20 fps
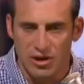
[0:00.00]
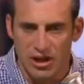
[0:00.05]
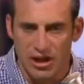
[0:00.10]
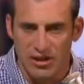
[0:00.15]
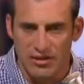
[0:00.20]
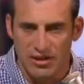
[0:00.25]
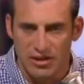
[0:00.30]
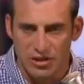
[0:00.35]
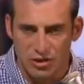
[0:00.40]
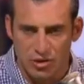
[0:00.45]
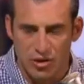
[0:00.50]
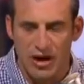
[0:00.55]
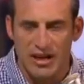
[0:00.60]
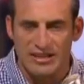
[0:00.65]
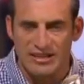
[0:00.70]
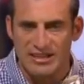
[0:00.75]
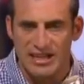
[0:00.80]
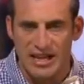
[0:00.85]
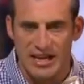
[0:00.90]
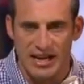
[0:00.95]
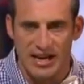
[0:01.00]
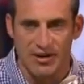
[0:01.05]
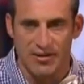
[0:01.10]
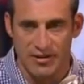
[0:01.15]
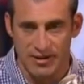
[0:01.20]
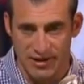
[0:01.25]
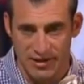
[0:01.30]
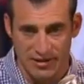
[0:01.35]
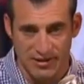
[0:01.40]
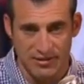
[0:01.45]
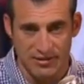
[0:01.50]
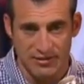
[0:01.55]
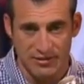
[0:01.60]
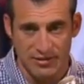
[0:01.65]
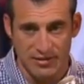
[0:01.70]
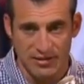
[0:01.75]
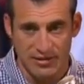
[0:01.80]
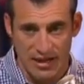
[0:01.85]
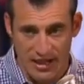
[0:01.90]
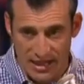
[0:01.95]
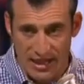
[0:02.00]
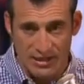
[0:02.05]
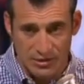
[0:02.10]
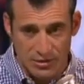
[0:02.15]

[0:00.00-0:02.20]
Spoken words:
the tri-state area. That's